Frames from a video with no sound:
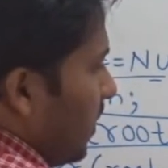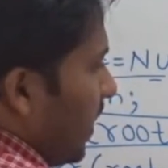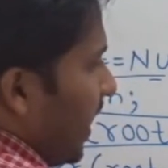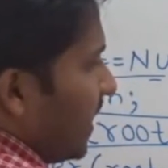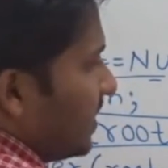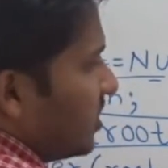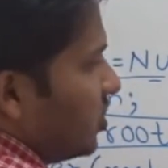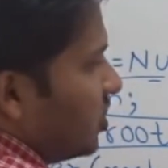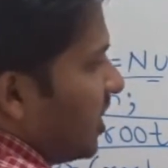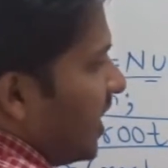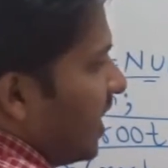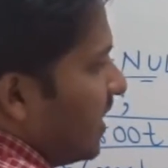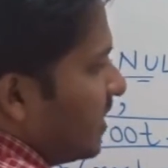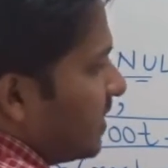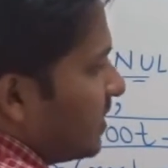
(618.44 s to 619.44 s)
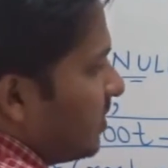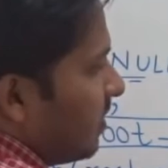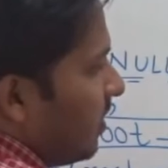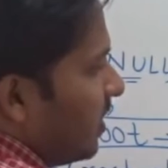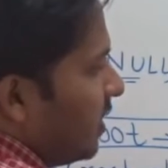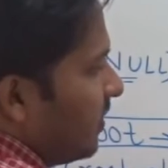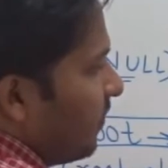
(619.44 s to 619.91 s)
as J is the
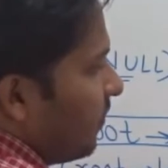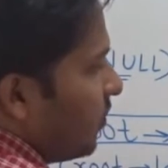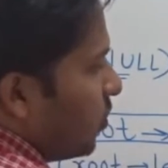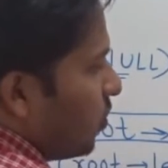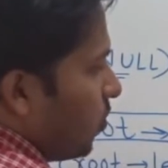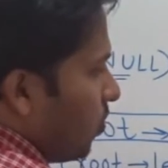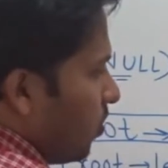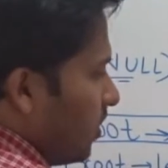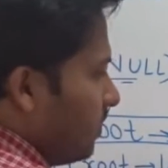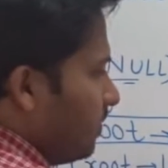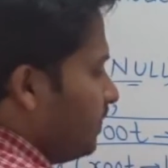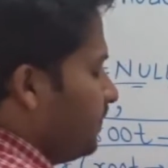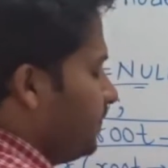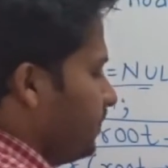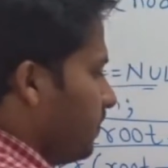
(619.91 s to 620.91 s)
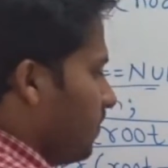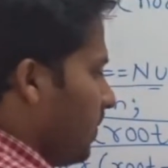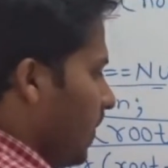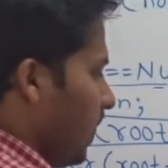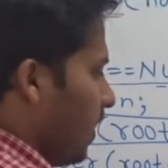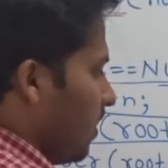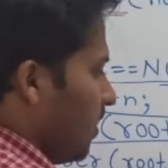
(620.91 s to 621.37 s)
leaf node,
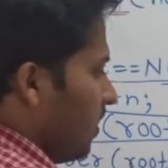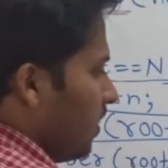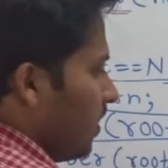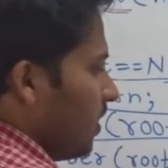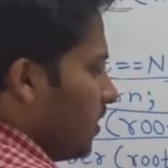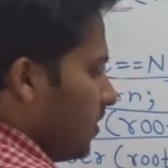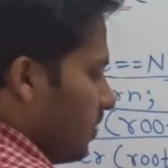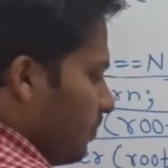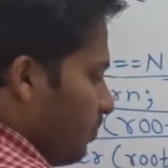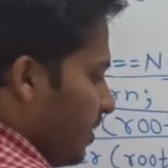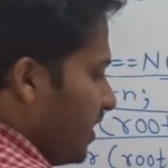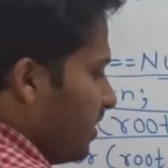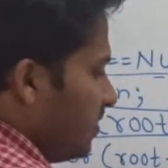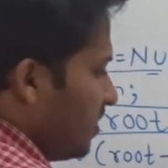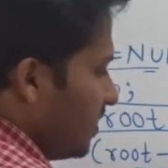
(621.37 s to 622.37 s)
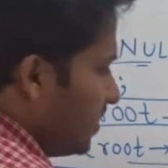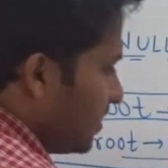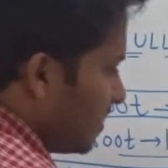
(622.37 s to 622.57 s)
print the